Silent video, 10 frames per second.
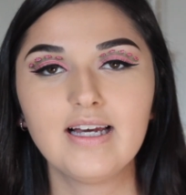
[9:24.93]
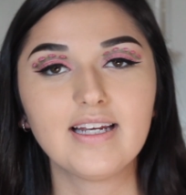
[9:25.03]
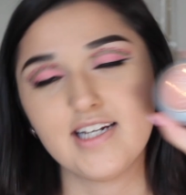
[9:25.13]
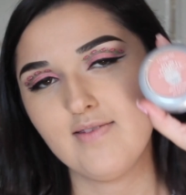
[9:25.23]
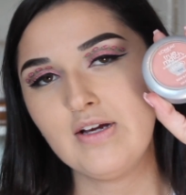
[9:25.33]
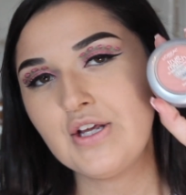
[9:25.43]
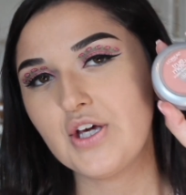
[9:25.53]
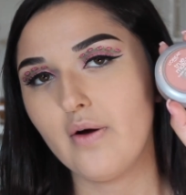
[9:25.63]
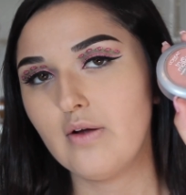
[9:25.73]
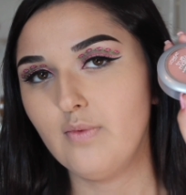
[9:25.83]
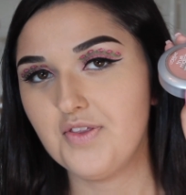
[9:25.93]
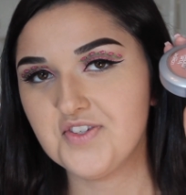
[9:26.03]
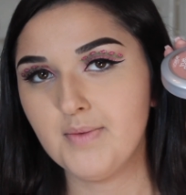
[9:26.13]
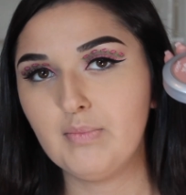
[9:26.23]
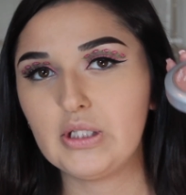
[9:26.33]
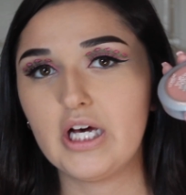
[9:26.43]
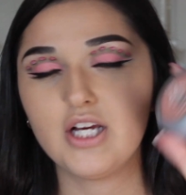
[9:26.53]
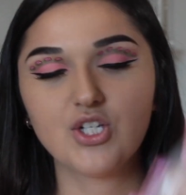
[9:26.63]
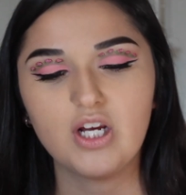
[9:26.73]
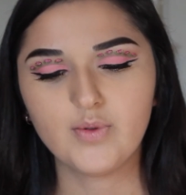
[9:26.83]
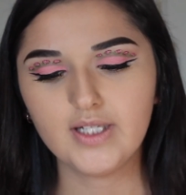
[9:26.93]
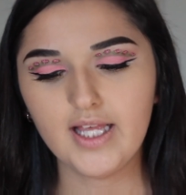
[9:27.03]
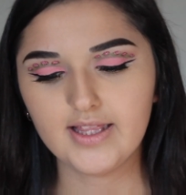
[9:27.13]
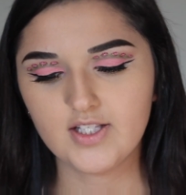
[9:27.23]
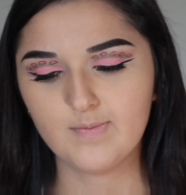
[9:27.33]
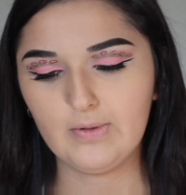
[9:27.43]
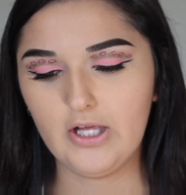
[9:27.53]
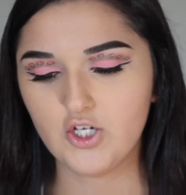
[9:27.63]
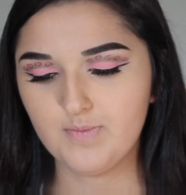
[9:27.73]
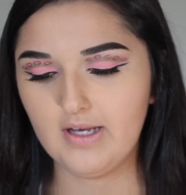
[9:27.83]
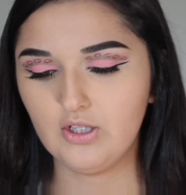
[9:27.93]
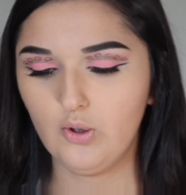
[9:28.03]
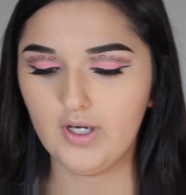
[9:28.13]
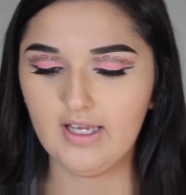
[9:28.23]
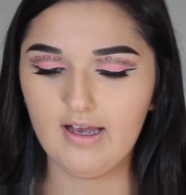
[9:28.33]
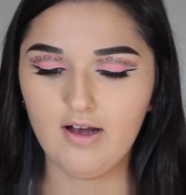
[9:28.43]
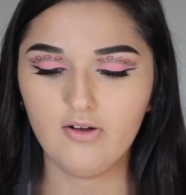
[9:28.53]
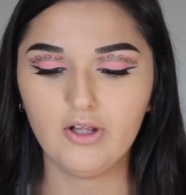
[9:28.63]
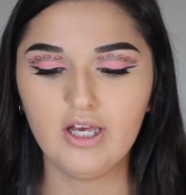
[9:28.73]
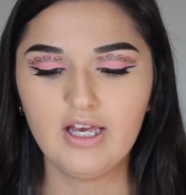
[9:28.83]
Now I'm going to go in with some blush. I really like this blush by L'Oreal.